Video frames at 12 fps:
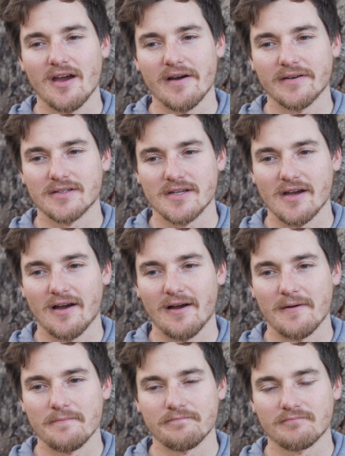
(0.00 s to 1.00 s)
out,
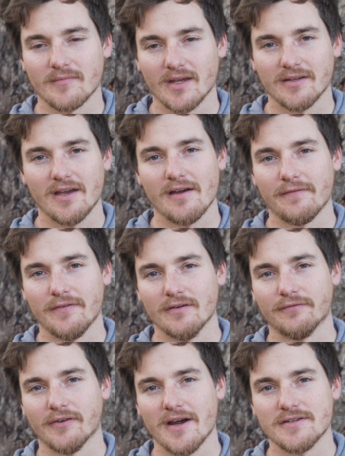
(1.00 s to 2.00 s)
um, yeah, feel
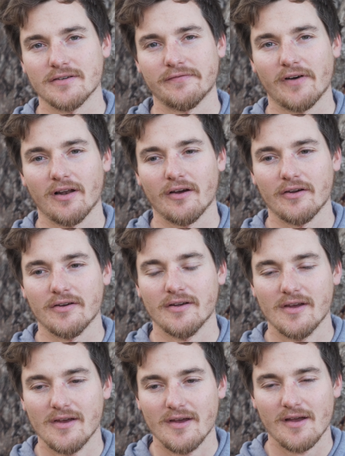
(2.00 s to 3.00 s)
free to follow
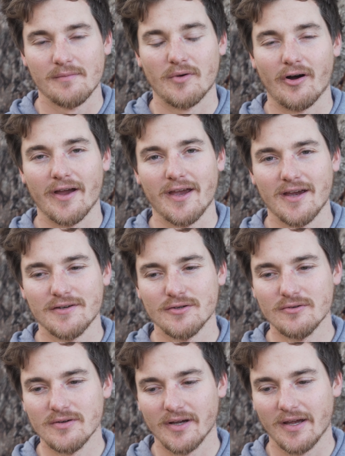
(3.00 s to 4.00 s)
my
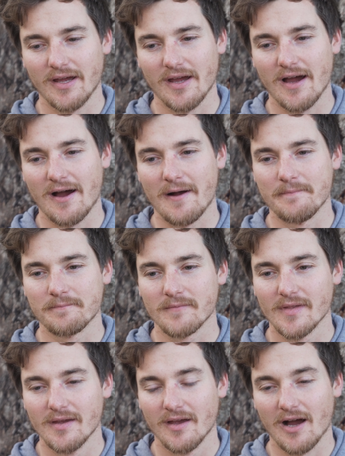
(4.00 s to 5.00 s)
handle. Um,
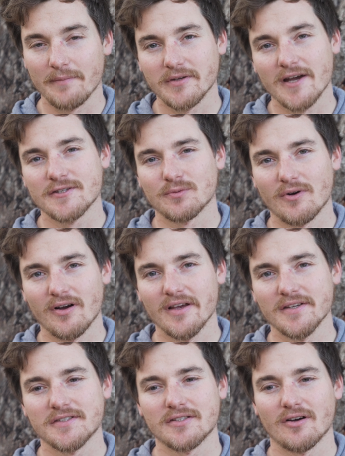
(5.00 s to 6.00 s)
updates
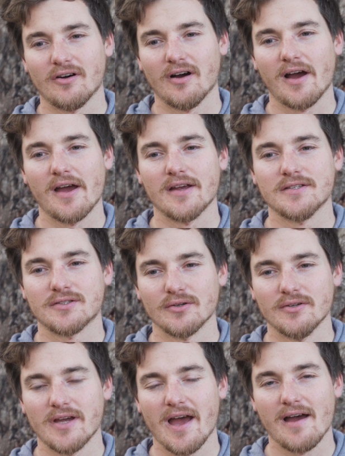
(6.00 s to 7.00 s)
wise, I
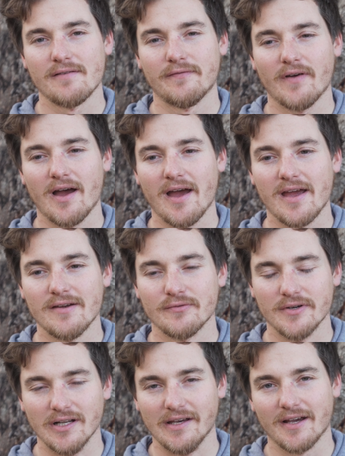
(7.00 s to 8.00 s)
do have a
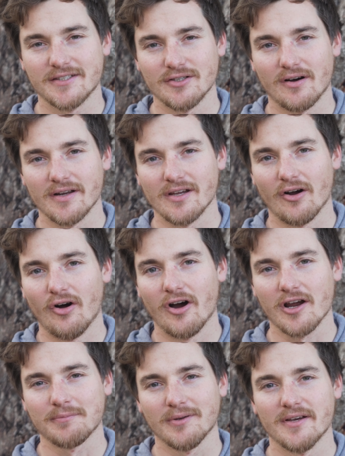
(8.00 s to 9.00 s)
really exciting
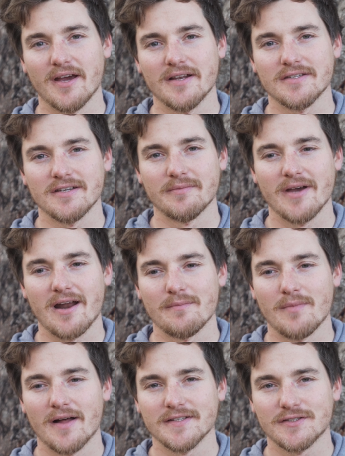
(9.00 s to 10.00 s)
hike planned in about a
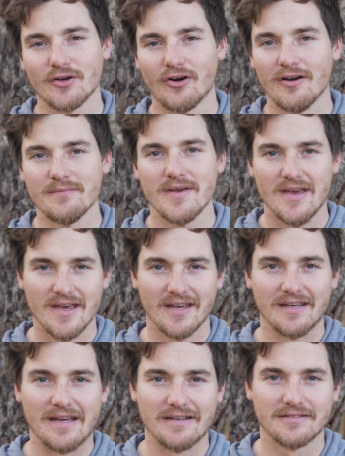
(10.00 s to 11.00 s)
month's time.
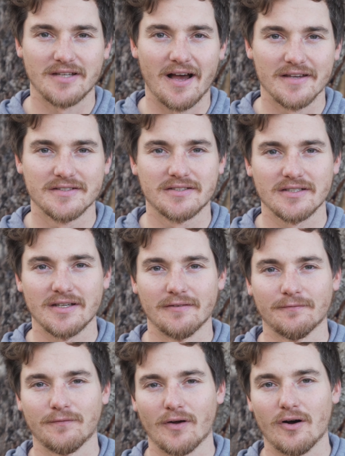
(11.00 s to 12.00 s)
It does
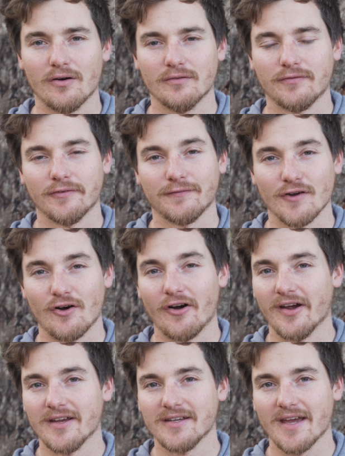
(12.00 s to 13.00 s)
involve
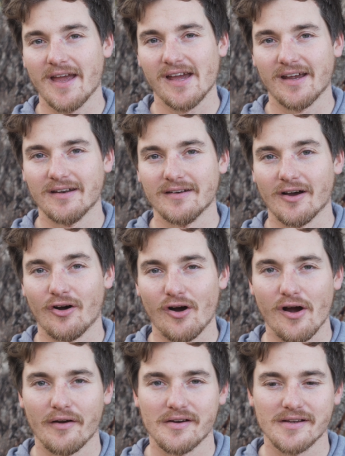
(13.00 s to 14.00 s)
flying and
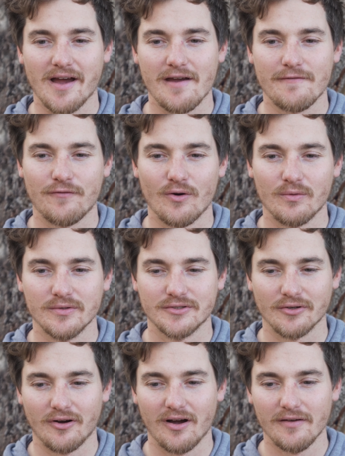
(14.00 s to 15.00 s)
hiring a four-wheel
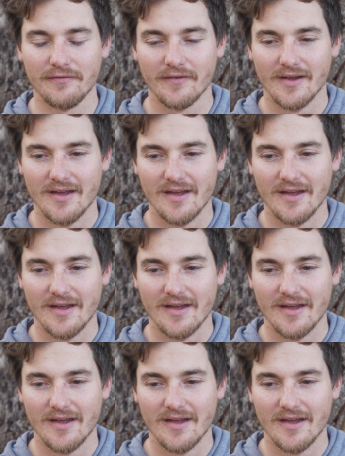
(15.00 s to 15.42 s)
drive.